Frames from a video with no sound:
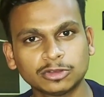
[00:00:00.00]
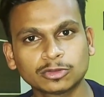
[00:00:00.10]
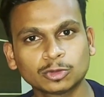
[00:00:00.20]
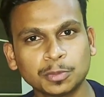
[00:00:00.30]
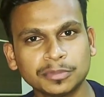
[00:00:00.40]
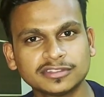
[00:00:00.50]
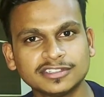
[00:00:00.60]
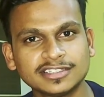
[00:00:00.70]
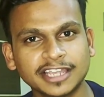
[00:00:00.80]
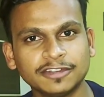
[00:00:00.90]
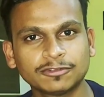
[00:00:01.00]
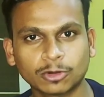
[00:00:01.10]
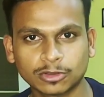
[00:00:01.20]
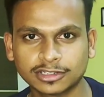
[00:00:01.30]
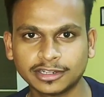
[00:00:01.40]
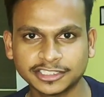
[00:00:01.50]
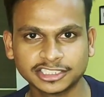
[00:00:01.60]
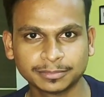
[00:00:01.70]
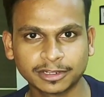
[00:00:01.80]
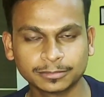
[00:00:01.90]
Stethoscope is designed for
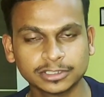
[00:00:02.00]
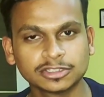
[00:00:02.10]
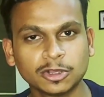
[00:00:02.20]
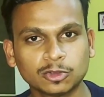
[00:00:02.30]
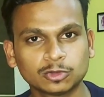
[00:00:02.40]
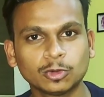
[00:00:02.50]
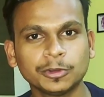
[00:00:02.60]
auscultation purpose,